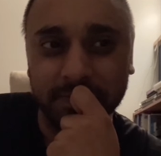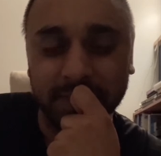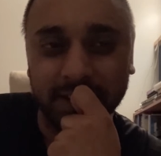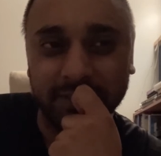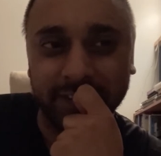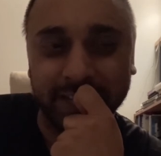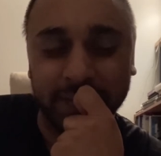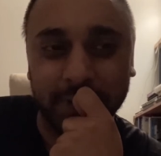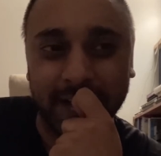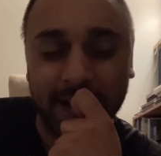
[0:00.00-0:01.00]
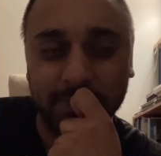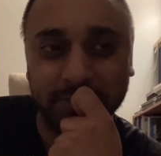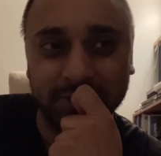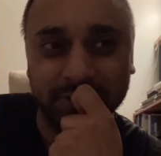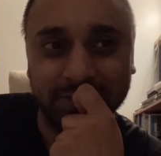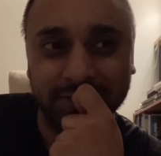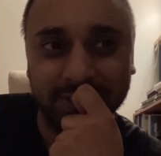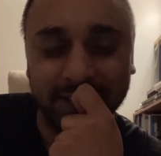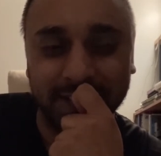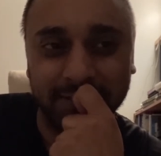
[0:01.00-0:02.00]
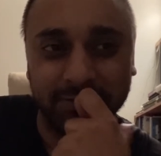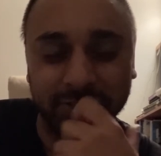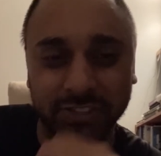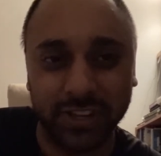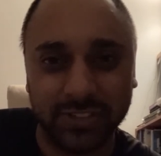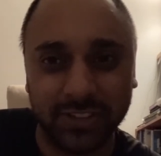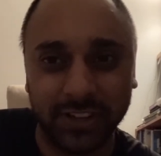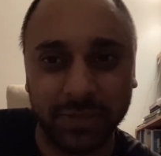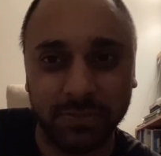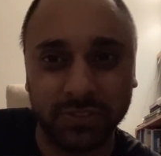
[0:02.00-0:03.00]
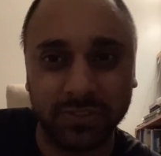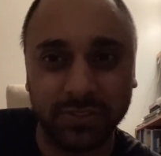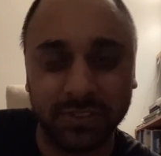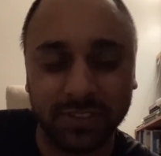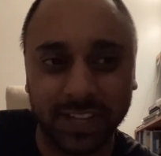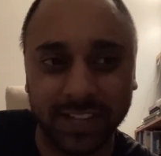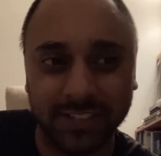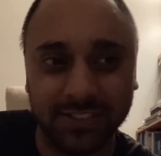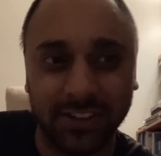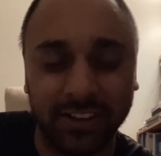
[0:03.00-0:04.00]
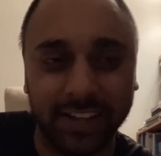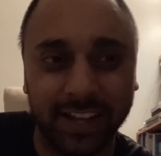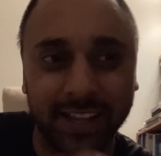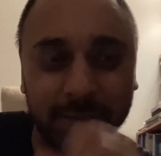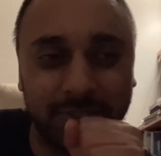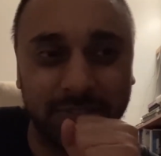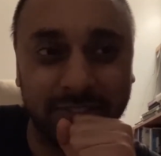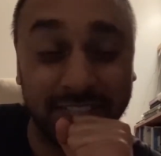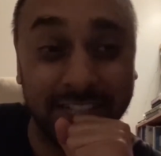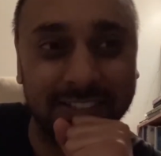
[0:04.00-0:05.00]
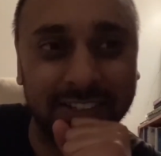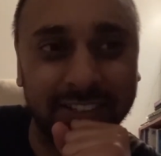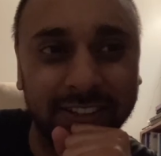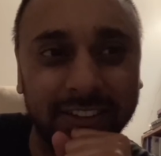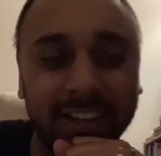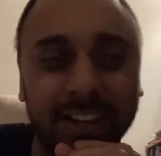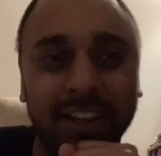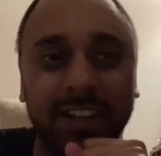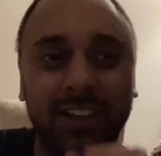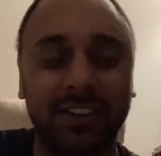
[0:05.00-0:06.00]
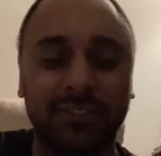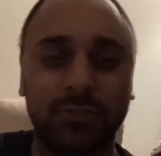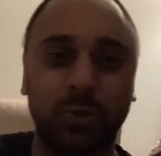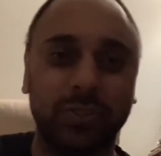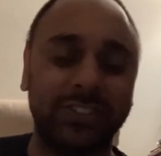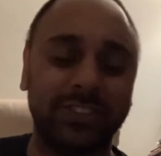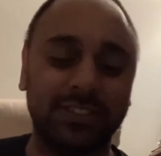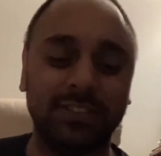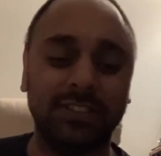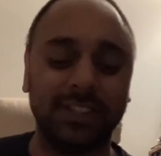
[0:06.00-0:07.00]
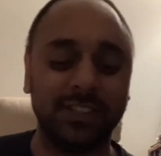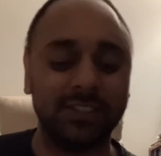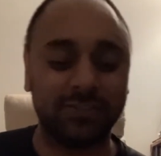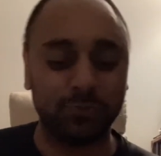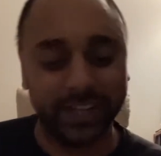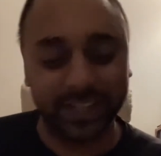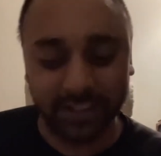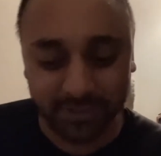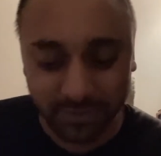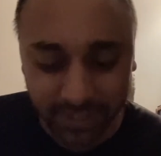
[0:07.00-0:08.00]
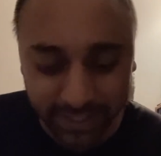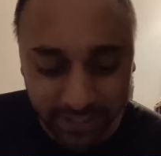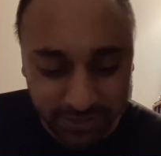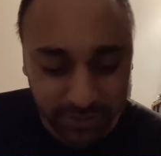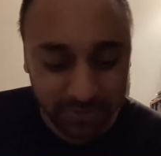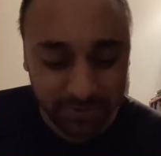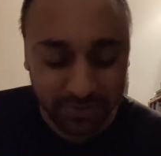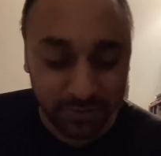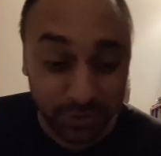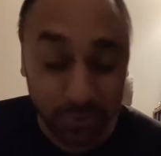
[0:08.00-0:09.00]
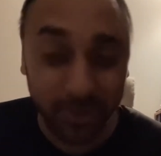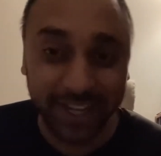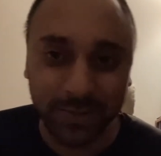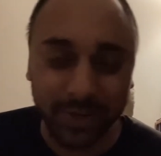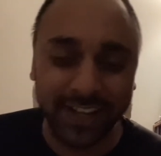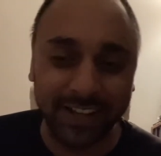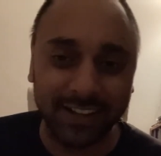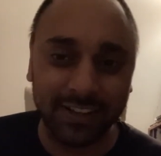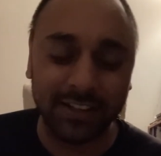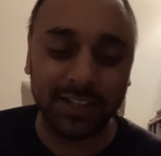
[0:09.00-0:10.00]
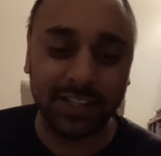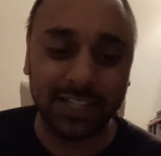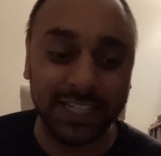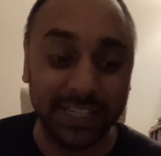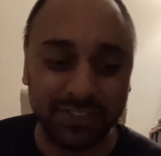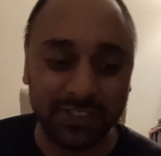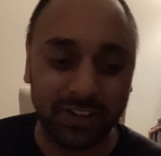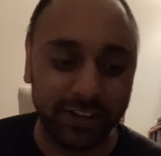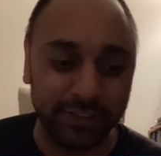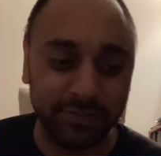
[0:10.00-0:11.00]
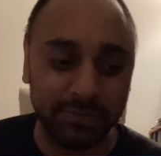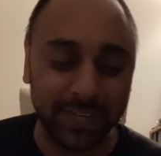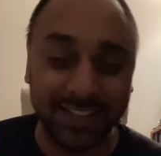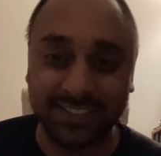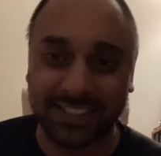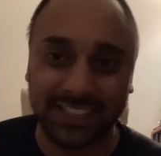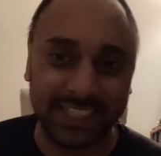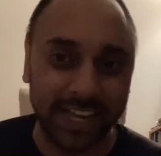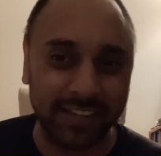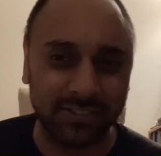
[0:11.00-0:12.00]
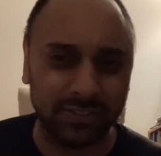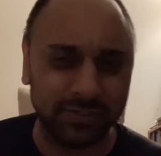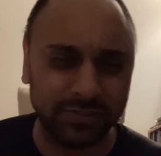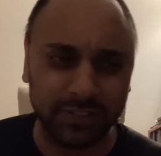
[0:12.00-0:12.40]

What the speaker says: I think they were absent for certain times at the start of that season, and of course it's written in a good way where it leaves kind of places to guess of